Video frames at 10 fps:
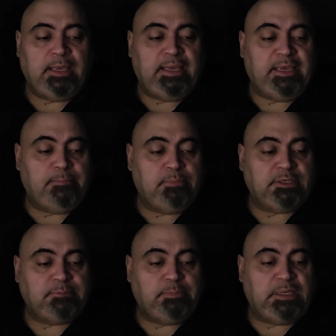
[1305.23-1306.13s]
it
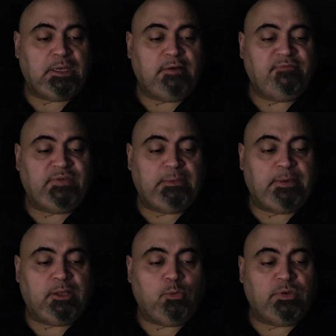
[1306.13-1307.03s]
must be a
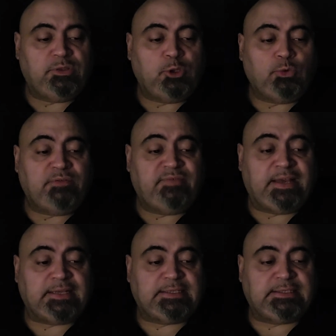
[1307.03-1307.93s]
female with no
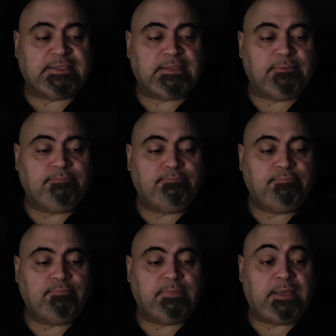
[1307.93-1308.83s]
defects.
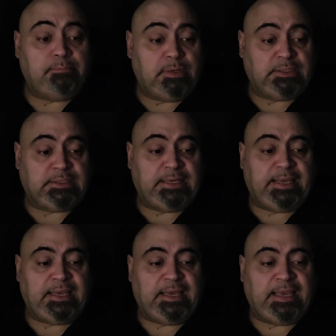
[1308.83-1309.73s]
They must
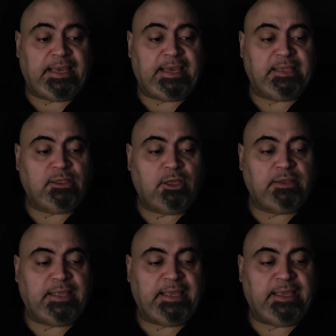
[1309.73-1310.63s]
lay a hand on
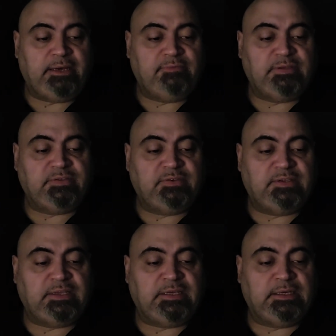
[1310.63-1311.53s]
the head of the
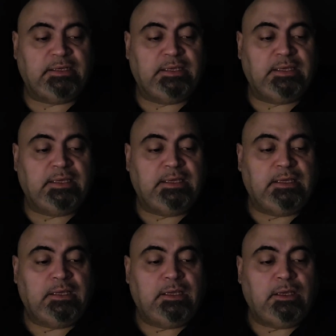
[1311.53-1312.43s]
sin
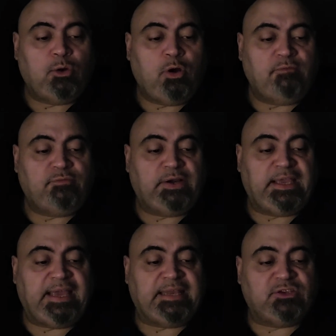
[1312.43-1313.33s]

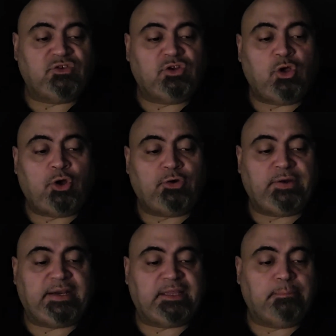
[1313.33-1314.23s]
offering and slaughter
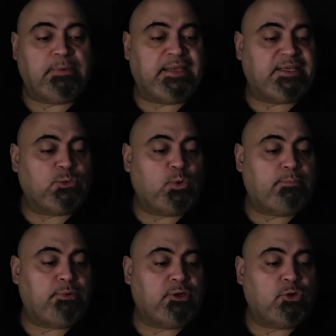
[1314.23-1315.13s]
it at the place where
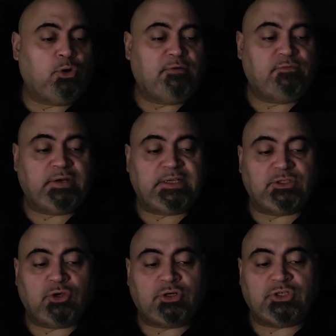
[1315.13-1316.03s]
burnt
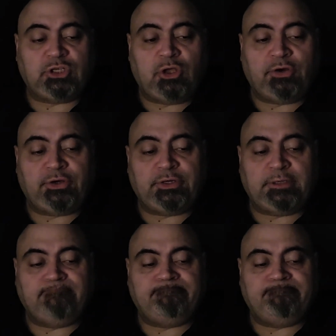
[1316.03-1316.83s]
offerings are slaughtered.